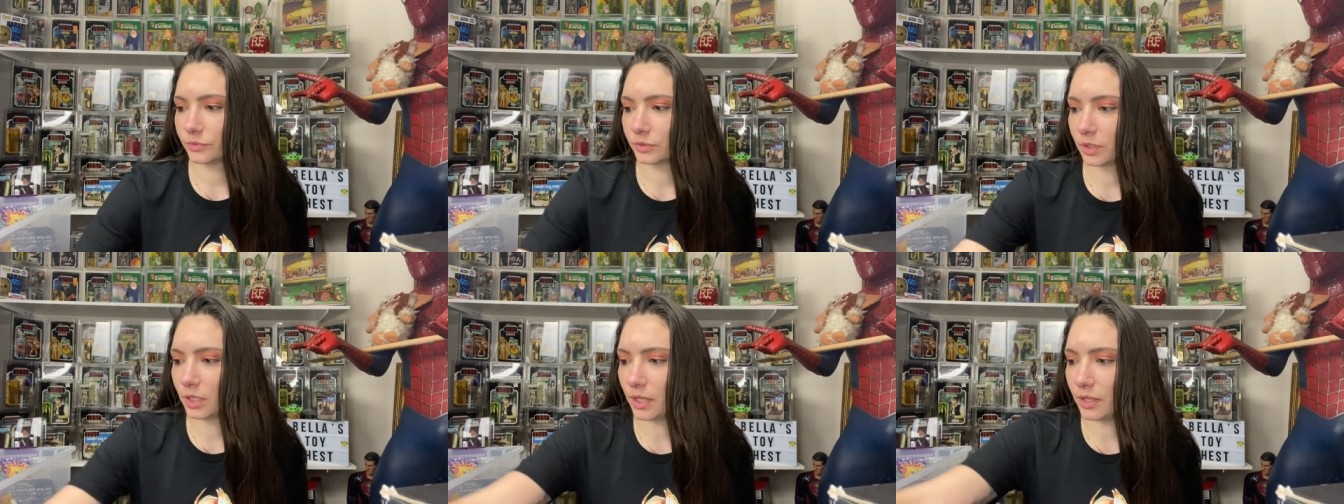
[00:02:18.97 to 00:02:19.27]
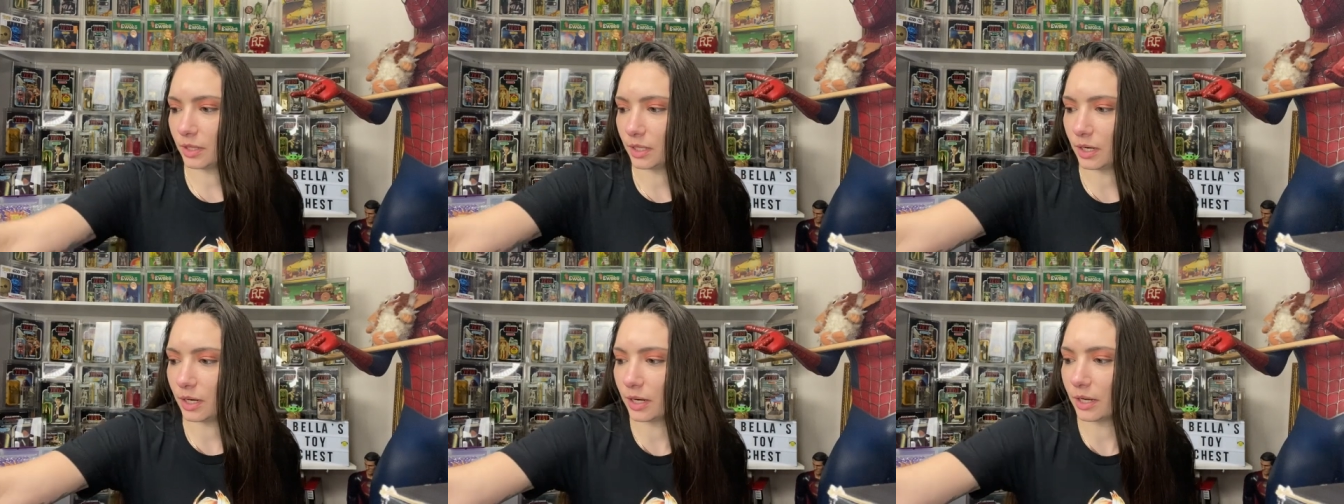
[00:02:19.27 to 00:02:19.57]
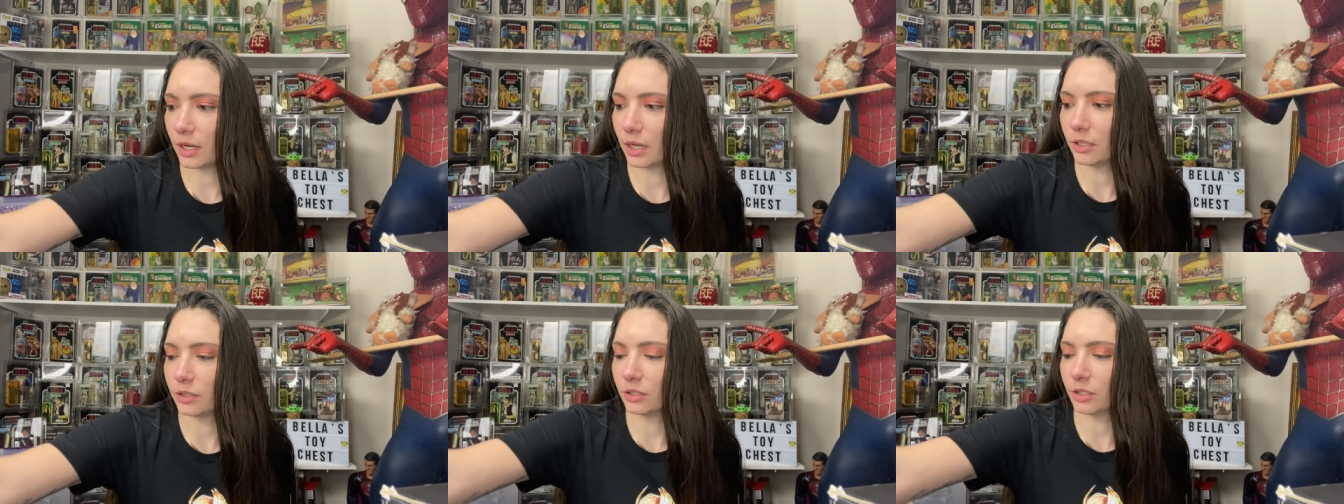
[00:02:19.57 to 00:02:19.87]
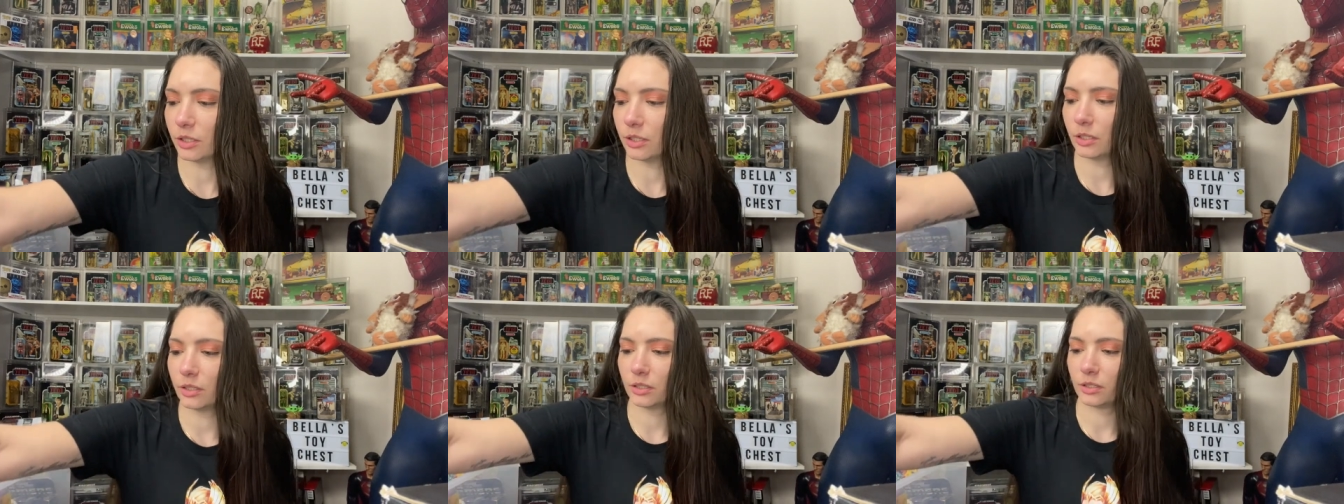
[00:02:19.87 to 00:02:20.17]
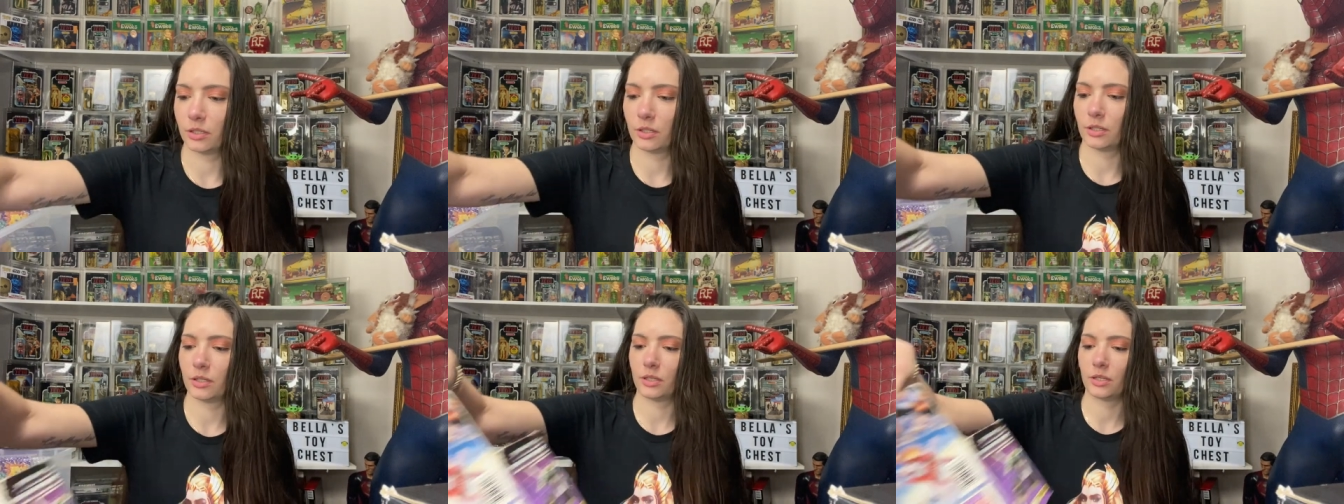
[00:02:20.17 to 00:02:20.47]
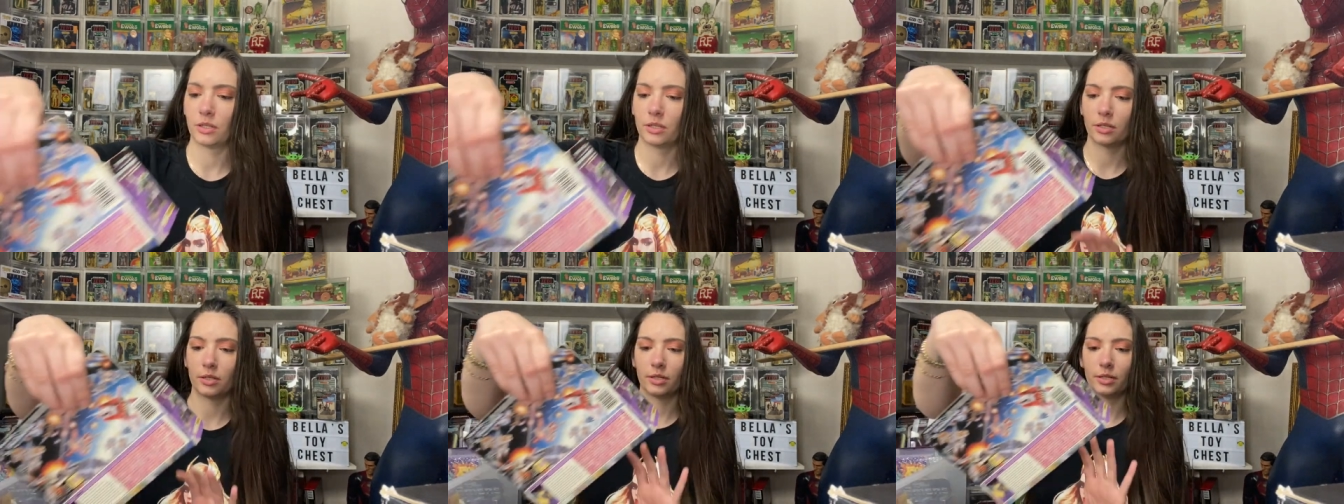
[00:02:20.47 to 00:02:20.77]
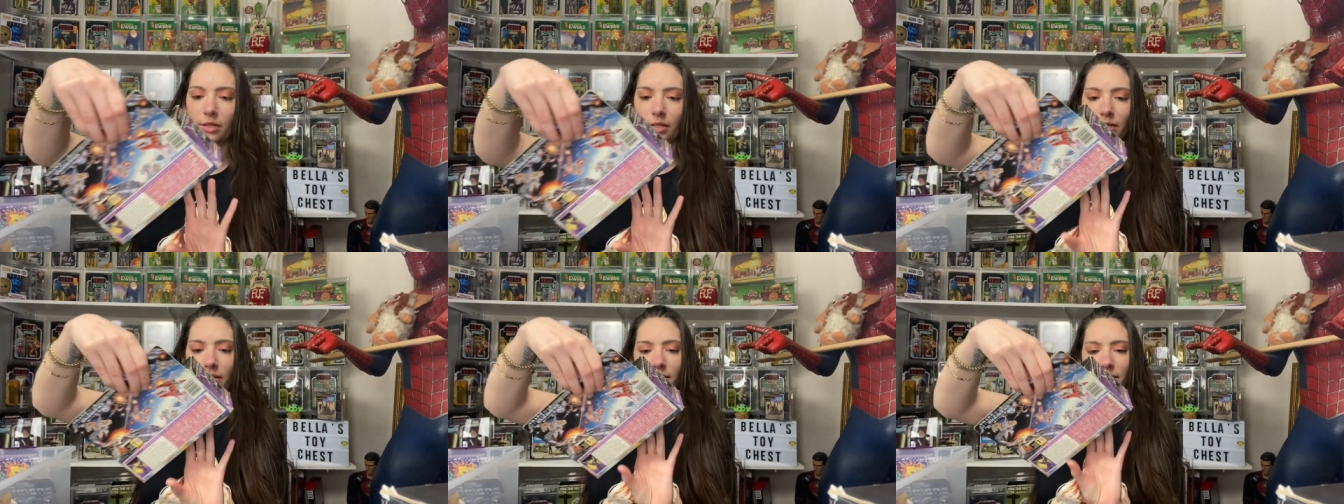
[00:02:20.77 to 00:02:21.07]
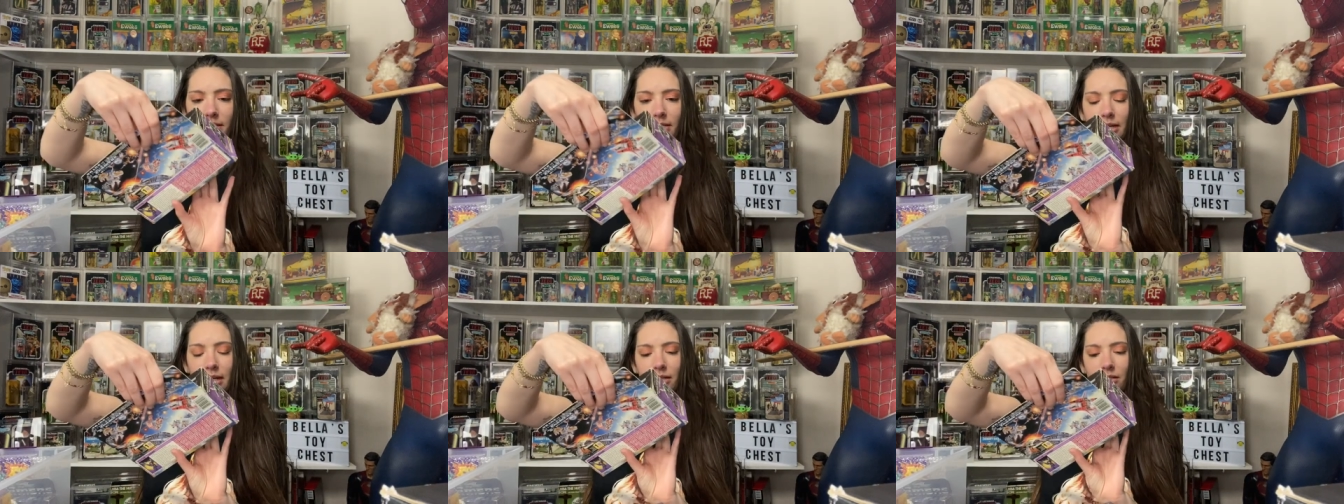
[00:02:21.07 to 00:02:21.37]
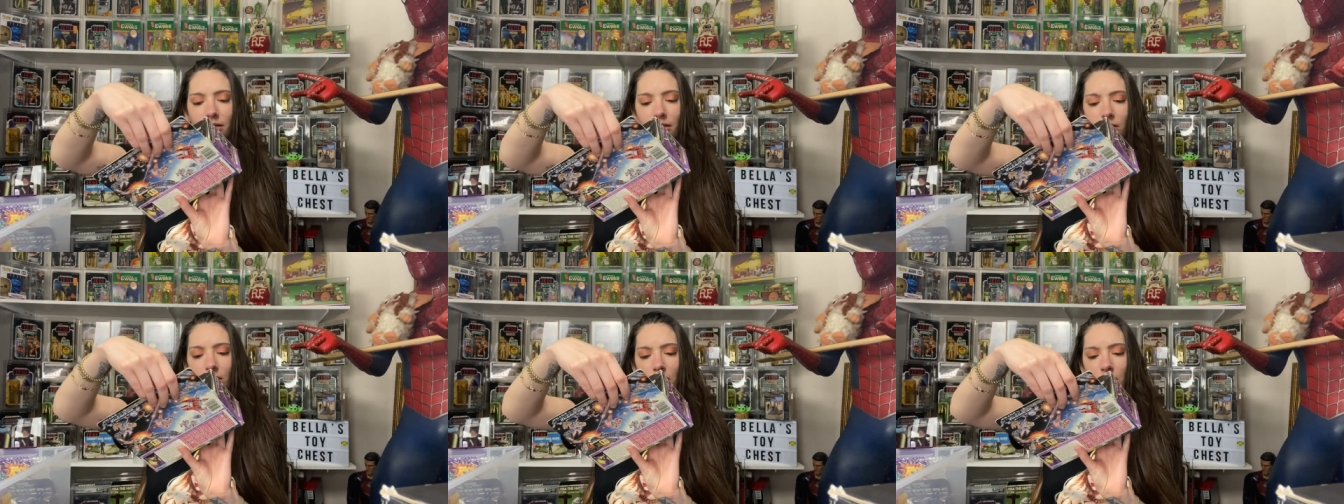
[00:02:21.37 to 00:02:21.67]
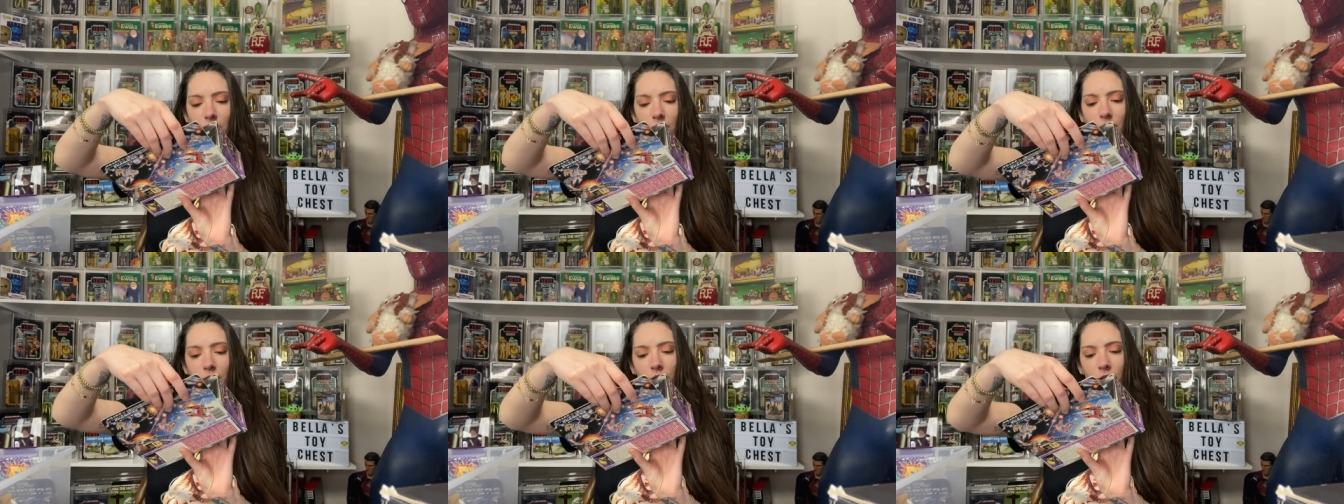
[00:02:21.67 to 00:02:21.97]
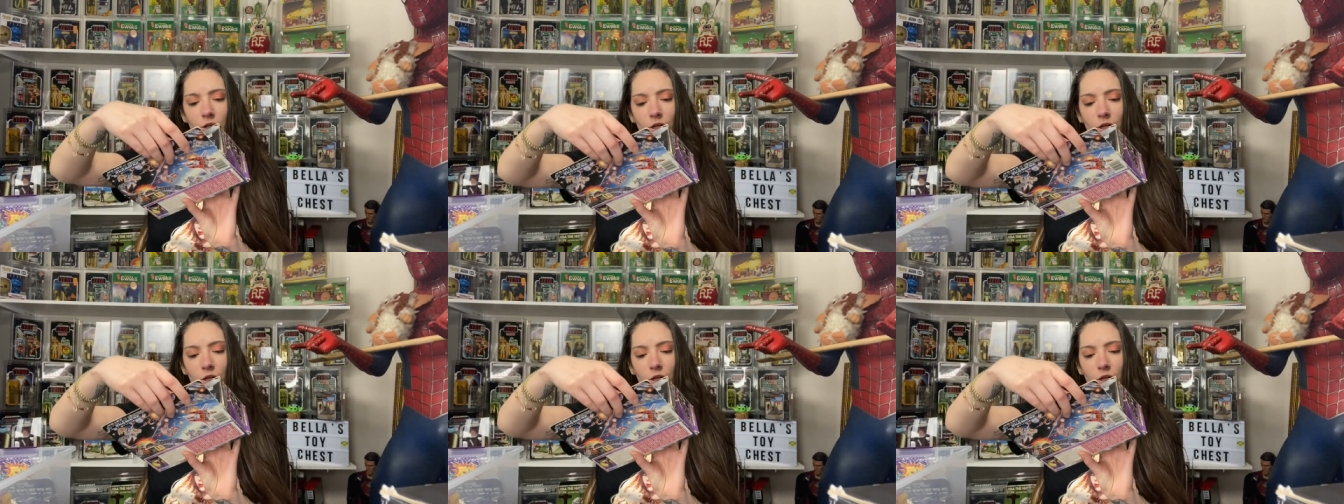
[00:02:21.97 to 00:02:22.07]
And then I got the Insecticon